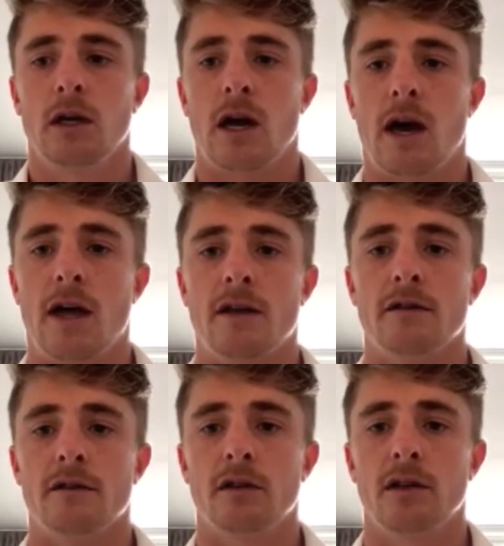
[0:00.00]

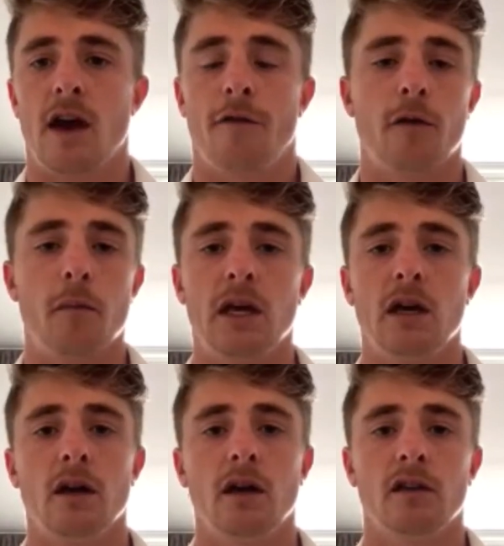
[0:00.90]
and yeah, for
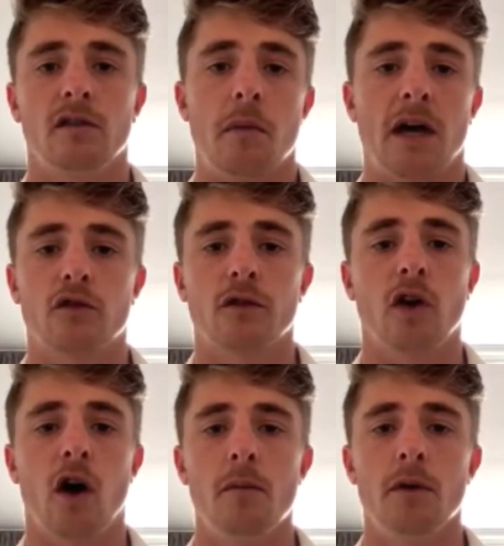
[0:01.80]
me, it's a matter of
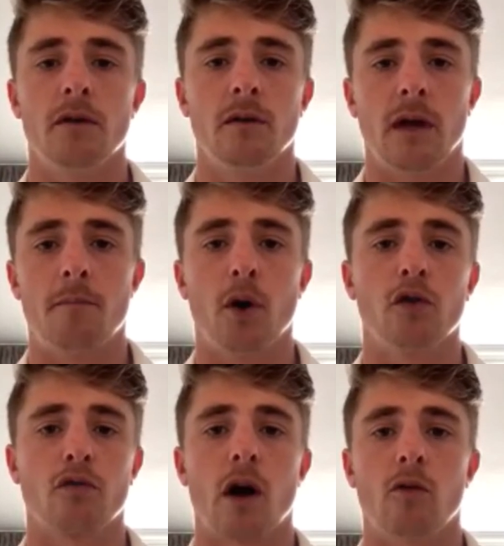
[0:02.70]
time, and
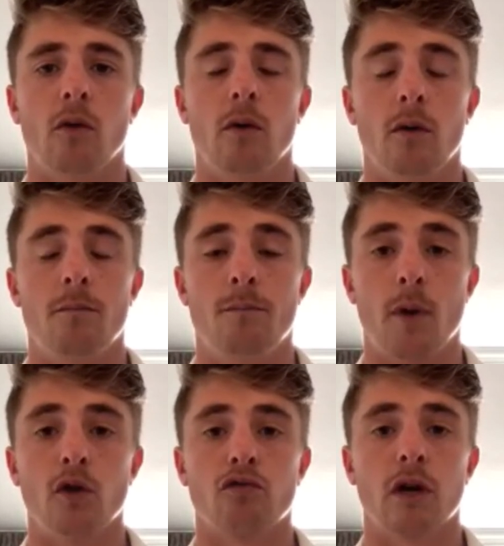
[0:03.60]
bodes
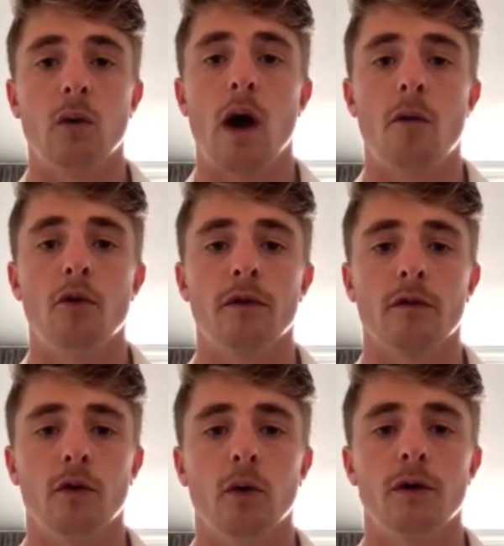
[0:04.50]
really well
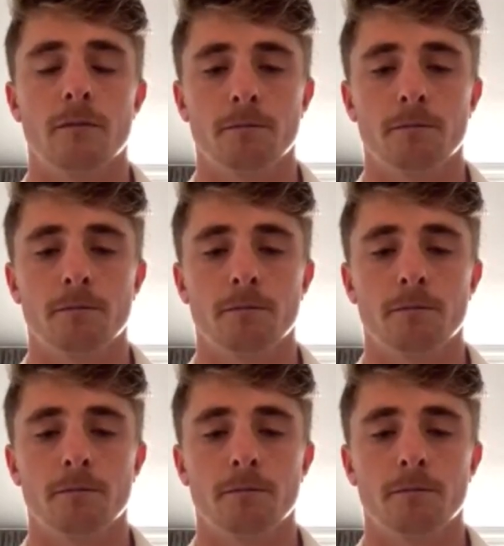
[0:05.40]
moving forward.